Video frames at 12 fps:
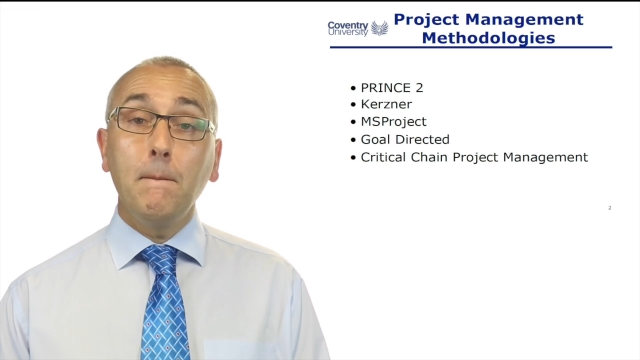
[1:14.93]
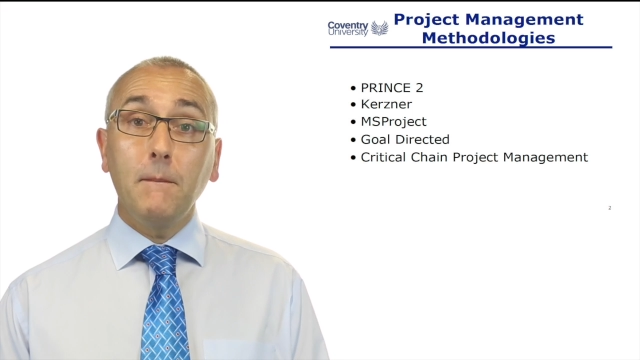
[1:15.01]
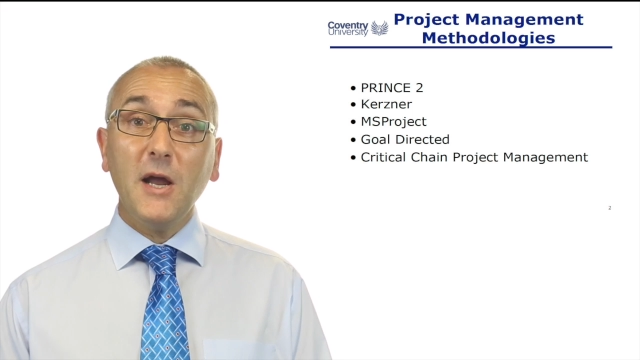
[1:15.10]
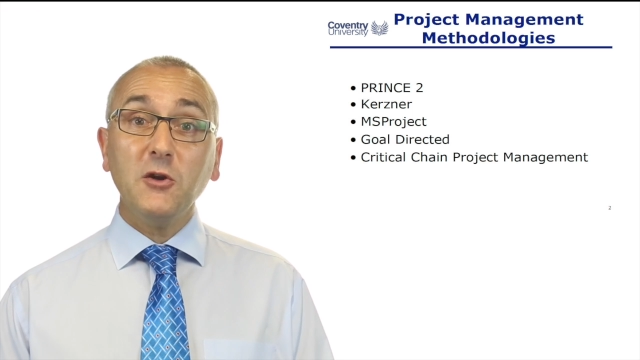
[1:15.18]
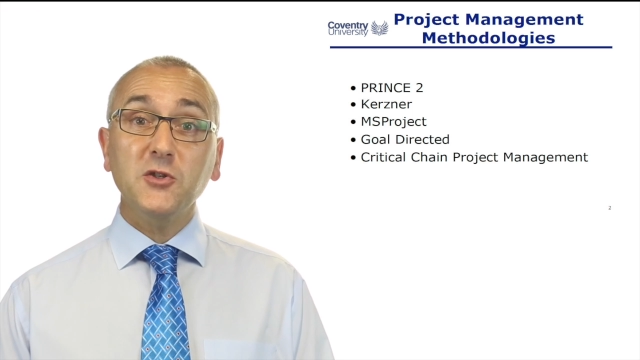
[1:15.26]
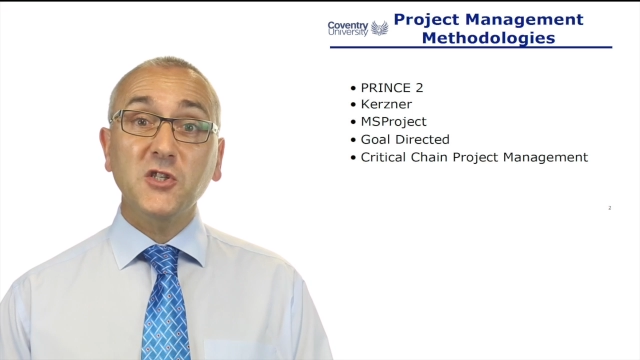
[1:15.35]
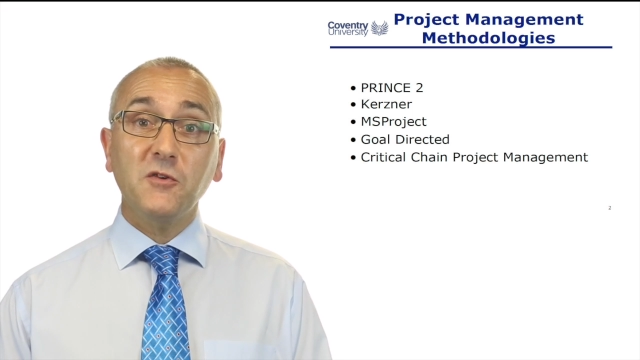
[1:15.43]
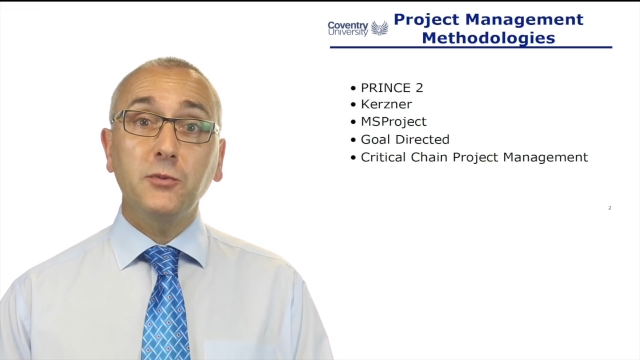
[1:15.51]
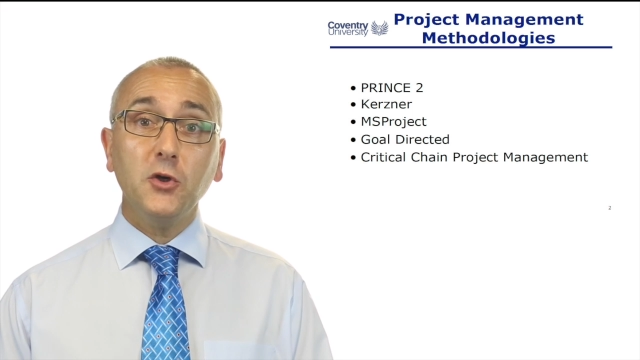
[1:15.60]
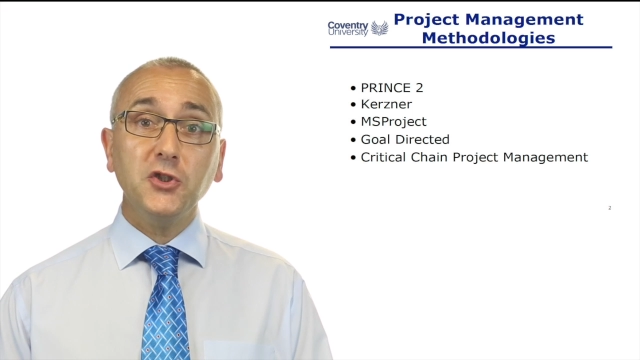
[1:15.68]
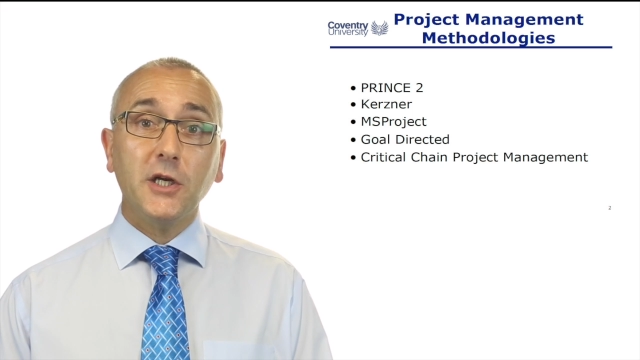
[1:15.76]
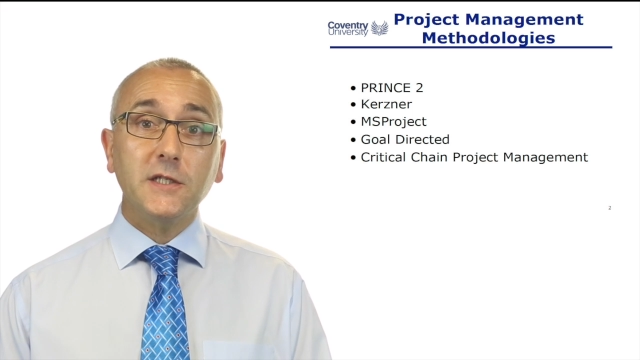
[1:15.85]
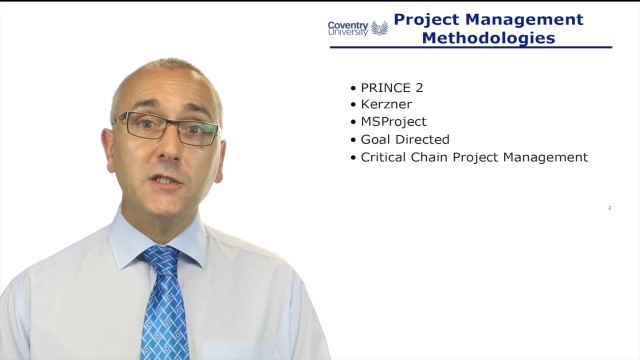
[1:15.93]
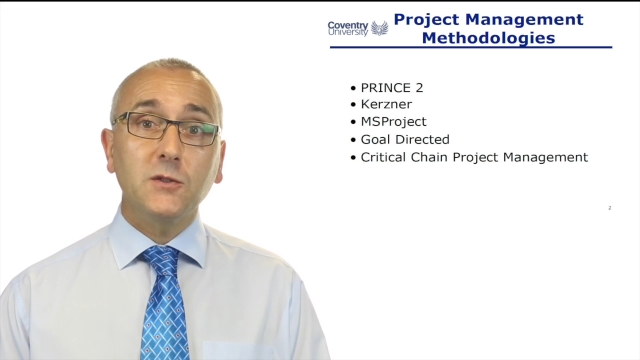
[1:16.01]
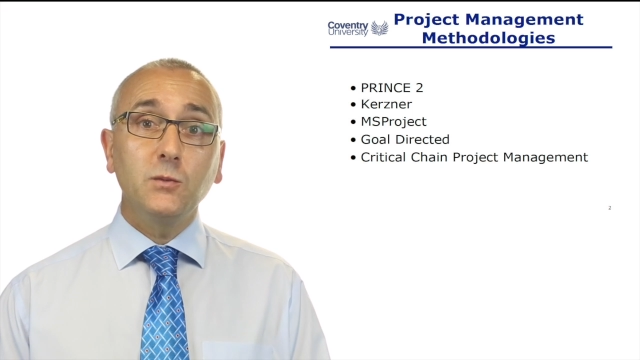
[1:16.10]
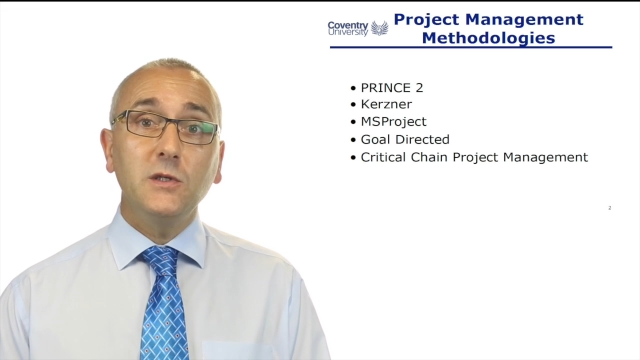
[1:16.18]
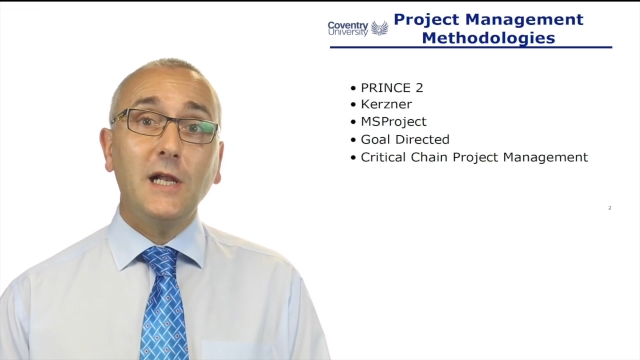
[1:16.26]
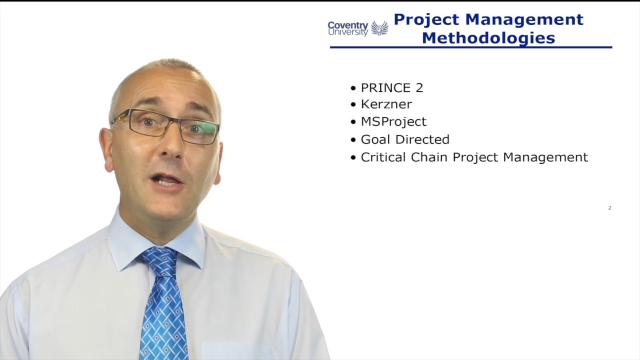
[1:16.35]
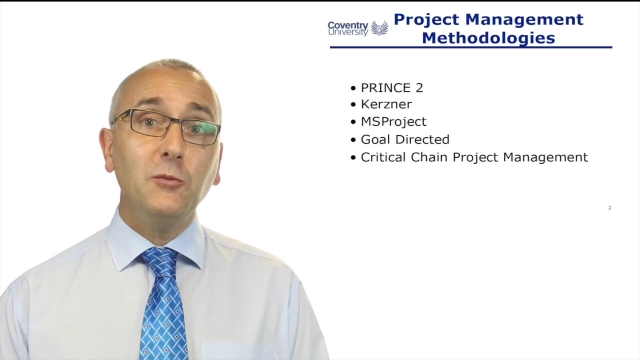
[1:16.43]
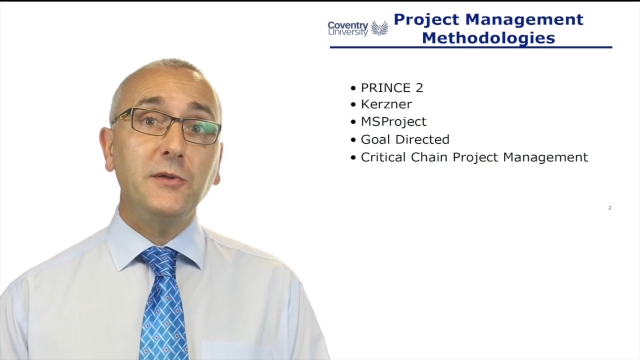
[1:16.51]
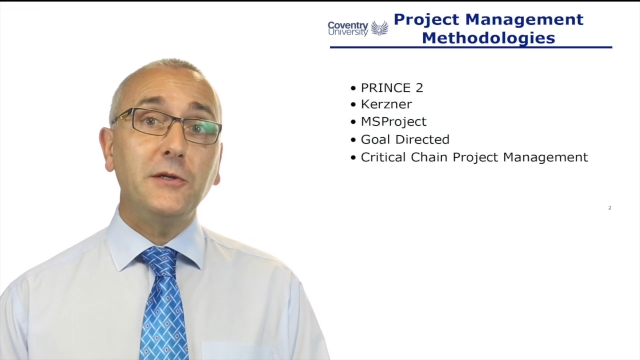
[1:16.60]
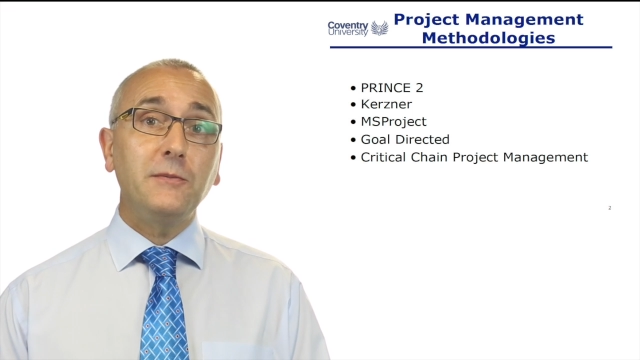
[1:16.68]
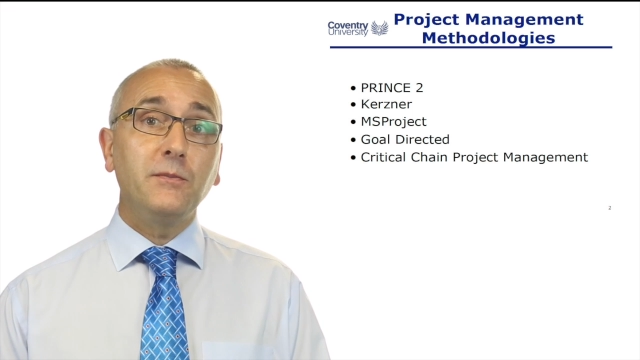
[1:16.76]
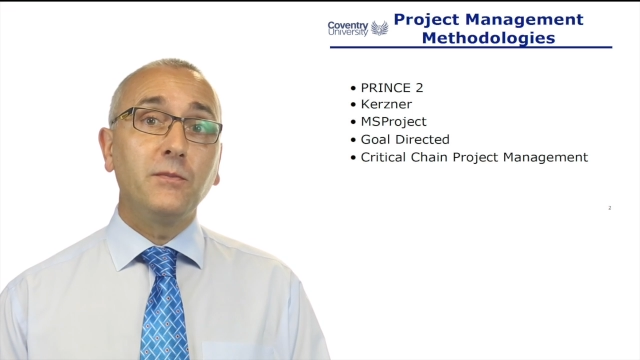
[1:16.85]
Microsoft Project will help
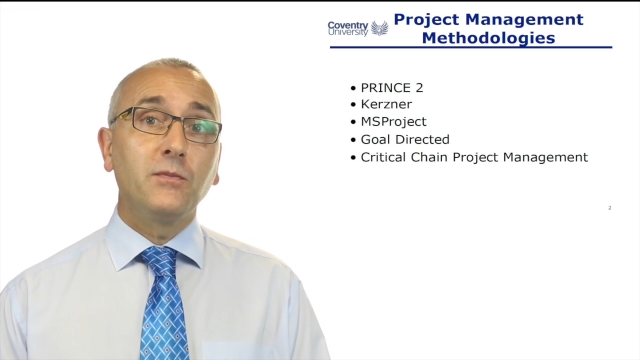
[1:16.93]
you.